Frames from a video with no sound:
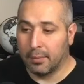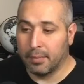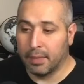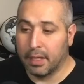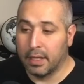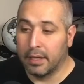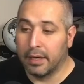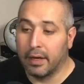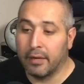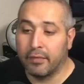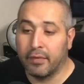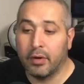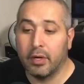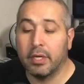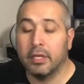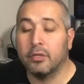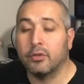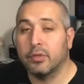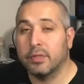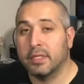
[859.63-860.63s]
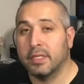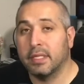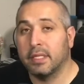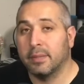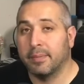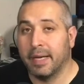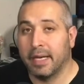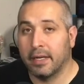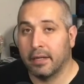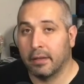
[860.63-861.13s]
a very interesting
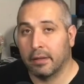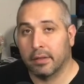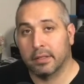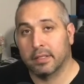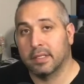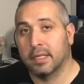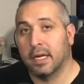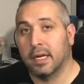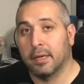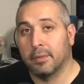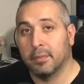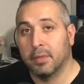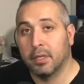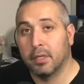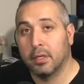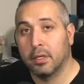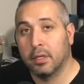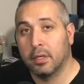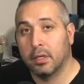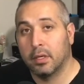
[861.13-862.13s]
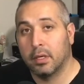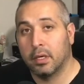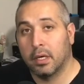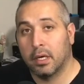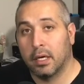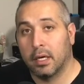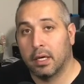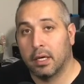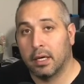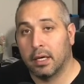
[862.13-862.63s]
debate in this time.
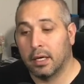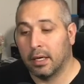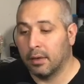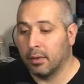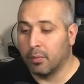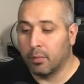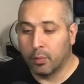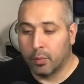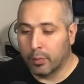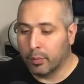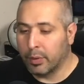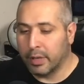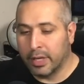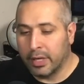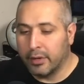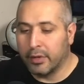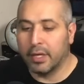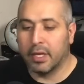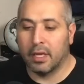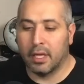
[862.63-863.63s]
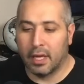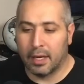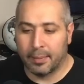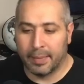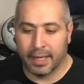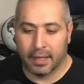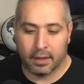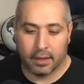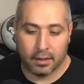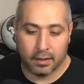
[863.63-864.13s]
We're hearing a lot
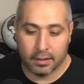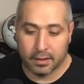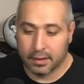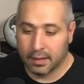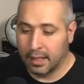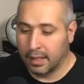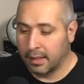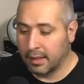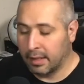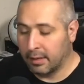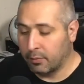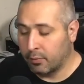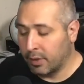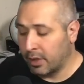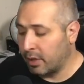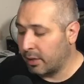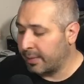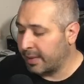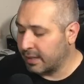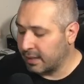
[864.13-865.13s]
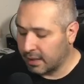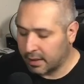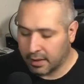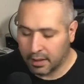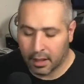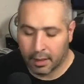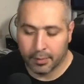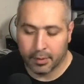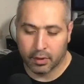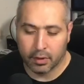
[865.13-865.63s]
about this, and we hear about the
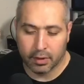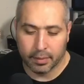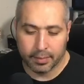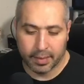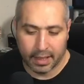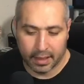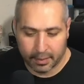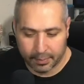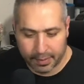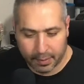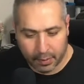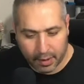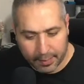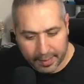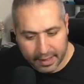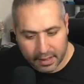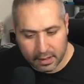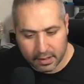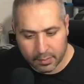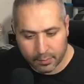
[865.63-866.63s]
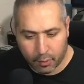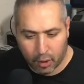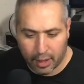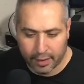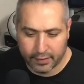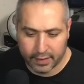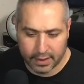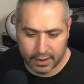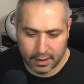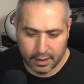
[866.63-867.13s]
economical impact. But what about this
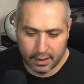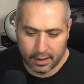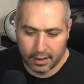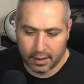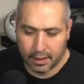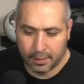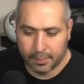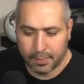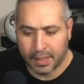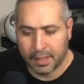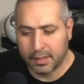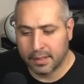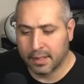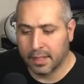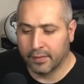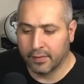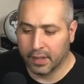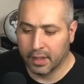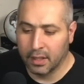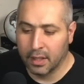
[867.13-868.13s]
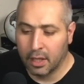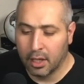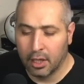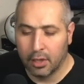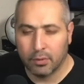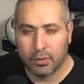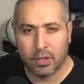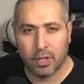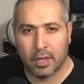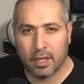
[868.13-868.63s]
privacy piece of it,
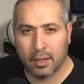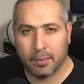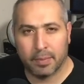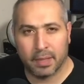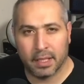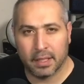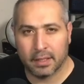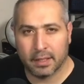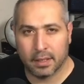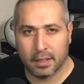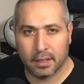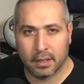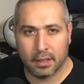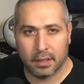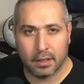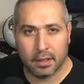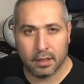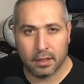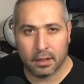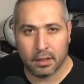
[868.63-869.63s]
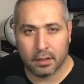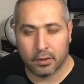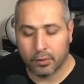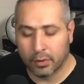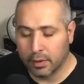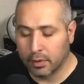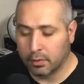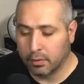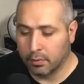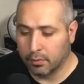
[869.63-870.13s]
which I think plays a
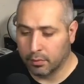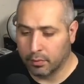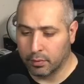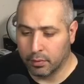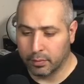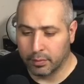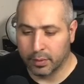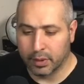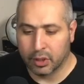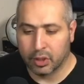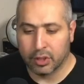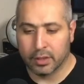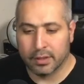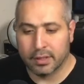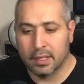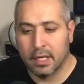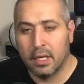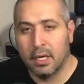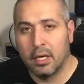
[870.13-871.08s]
critical role, which is,